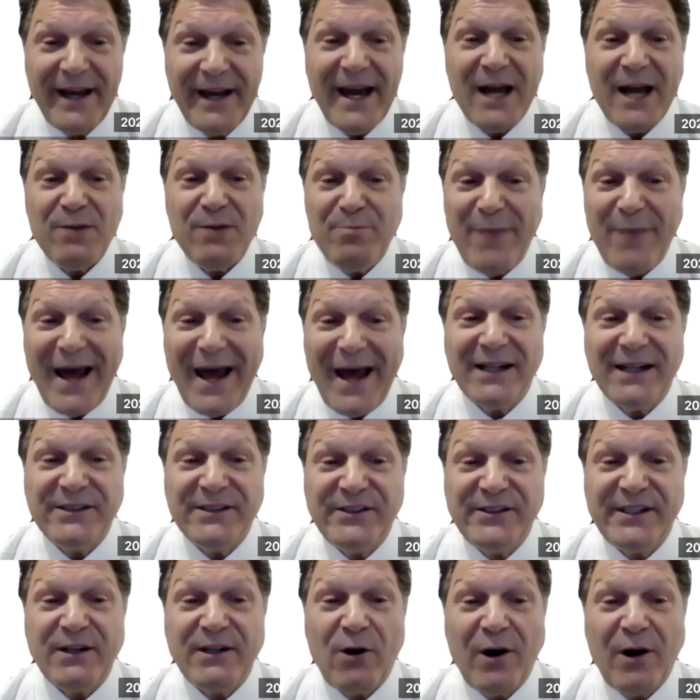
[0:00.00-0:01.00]
and
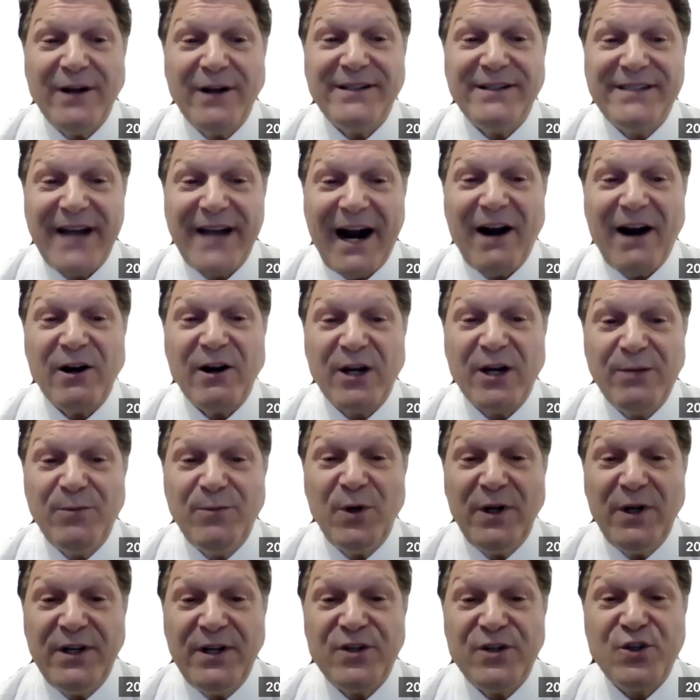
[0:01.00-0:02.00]
balancing our entire
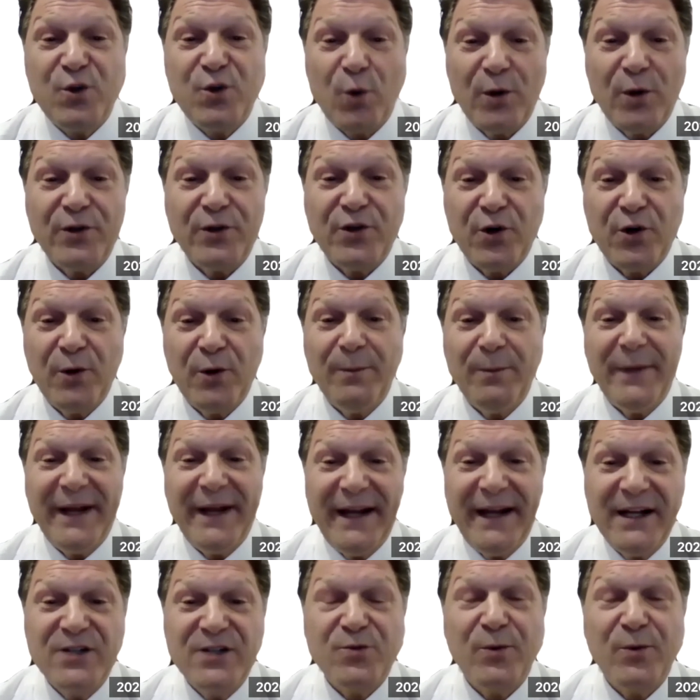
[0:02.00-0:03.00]
community's short-term
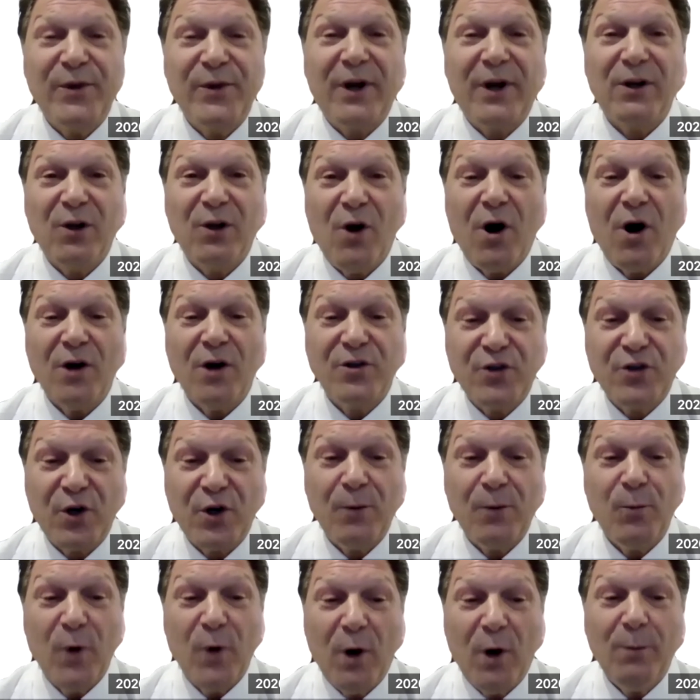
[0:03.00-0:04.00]
needs with our
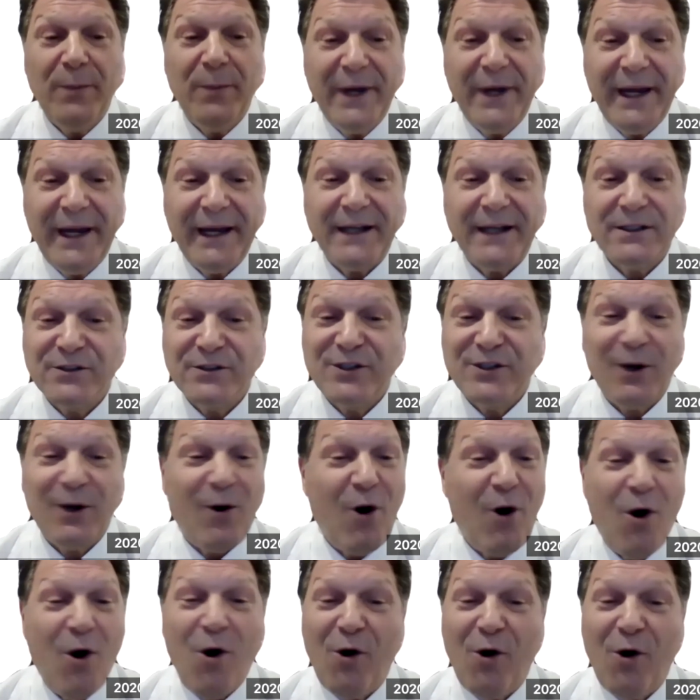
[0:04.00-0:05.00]
long-term well-being. So
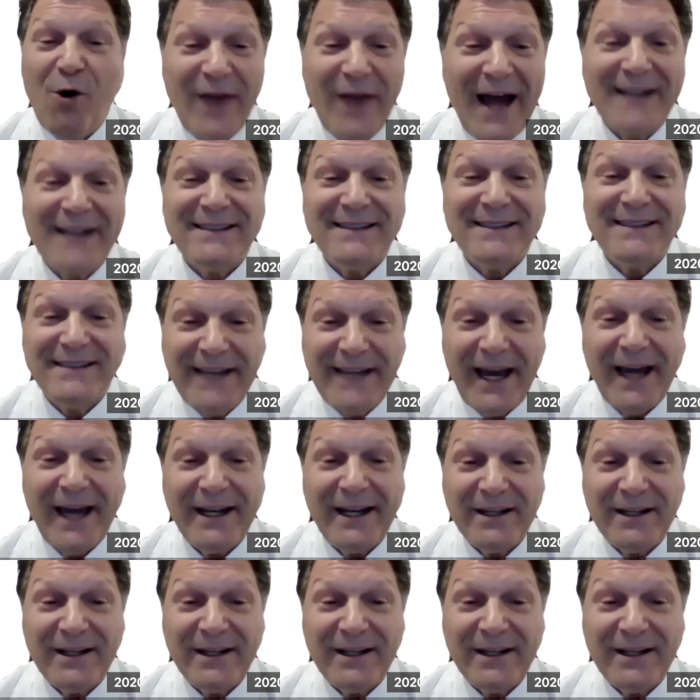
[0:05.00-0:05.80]
all that said,